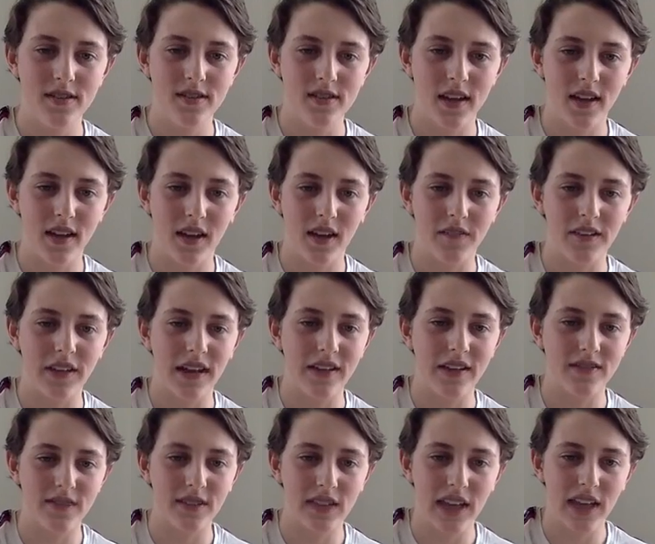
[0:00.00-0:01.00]
I loved
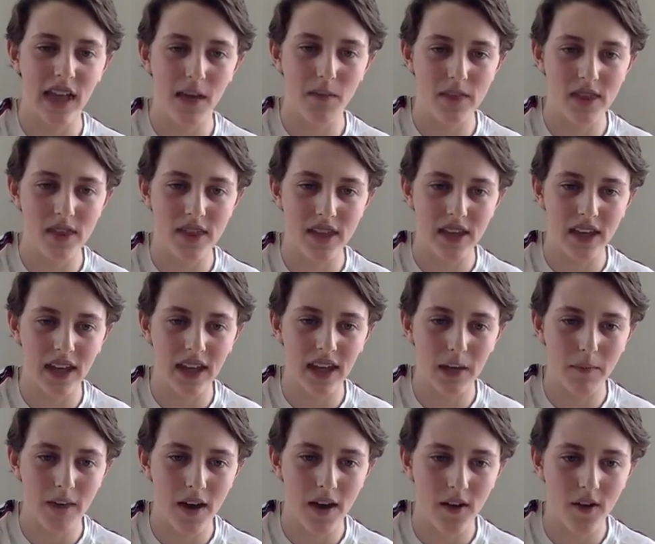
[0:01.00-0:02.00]
answering them and thinking
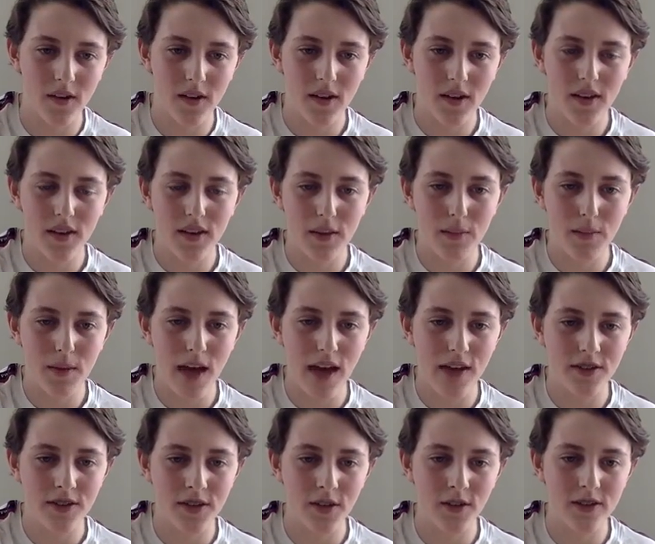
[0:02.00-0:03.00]
about the
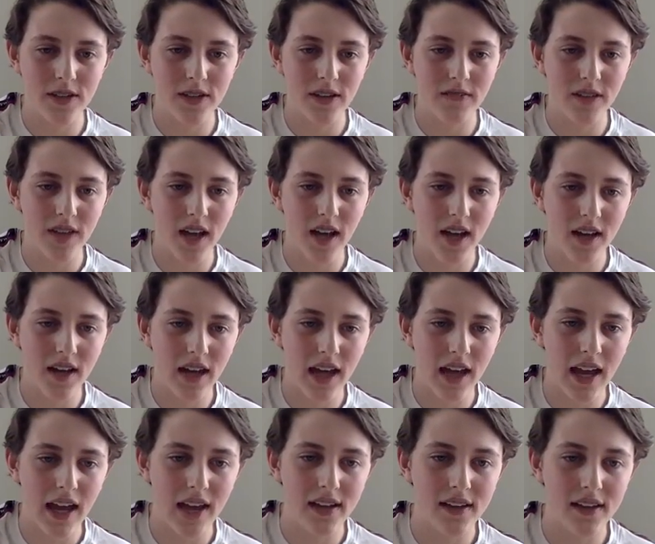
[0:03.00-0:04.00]
past shows I've done.
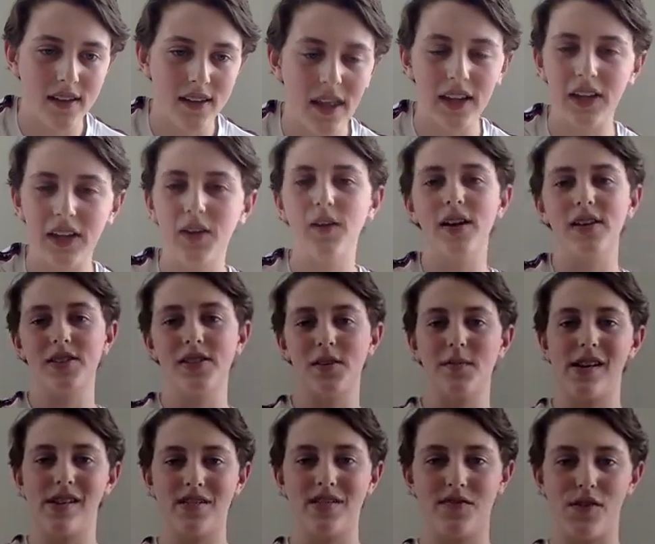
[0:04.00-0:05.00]
And thank you all so
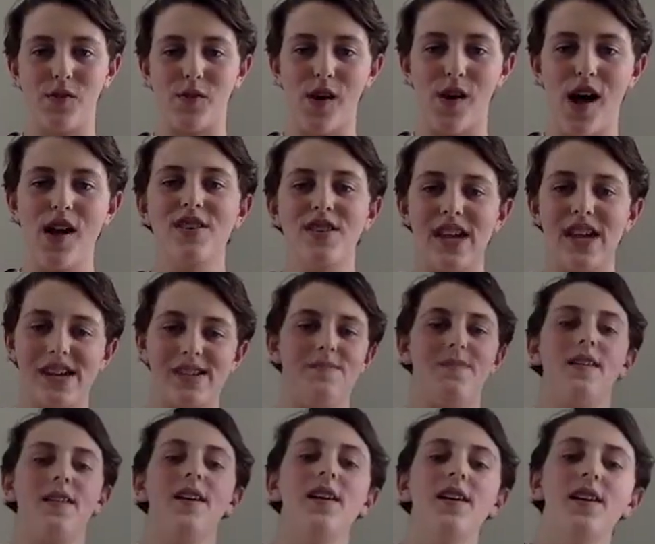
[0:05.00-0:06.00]
much for watching.
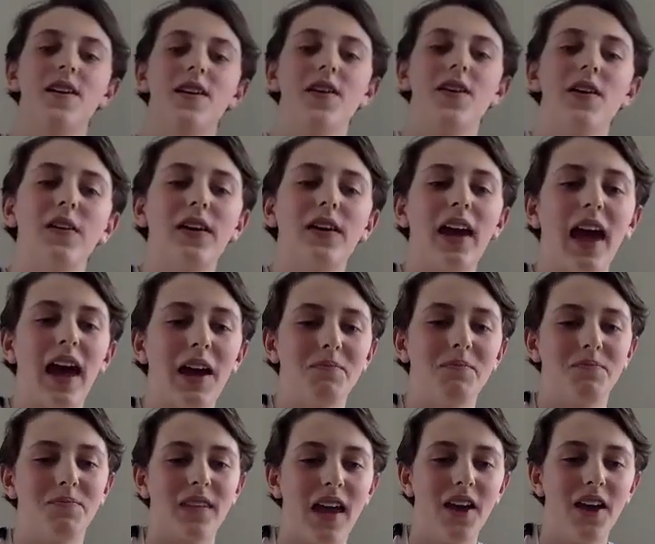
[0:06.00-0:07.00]

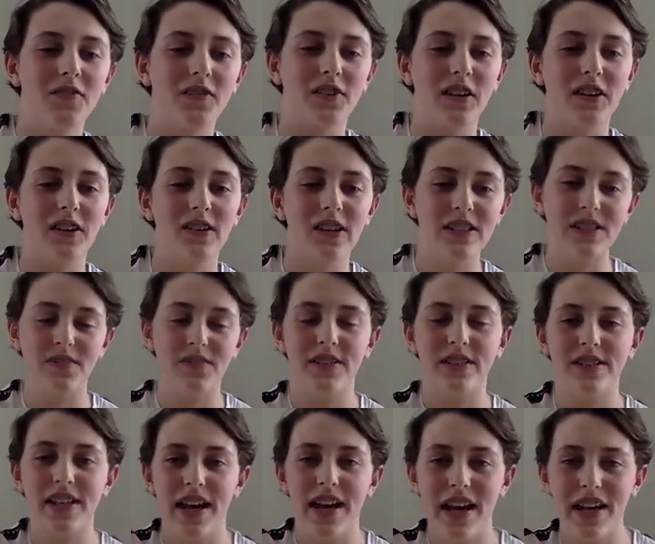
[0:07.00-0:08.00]
Okay, have a great rest of
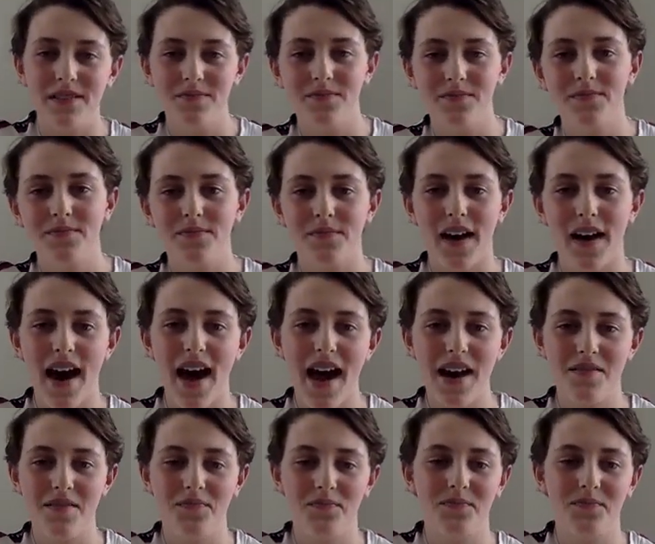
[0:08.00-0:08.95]
your day. Bye.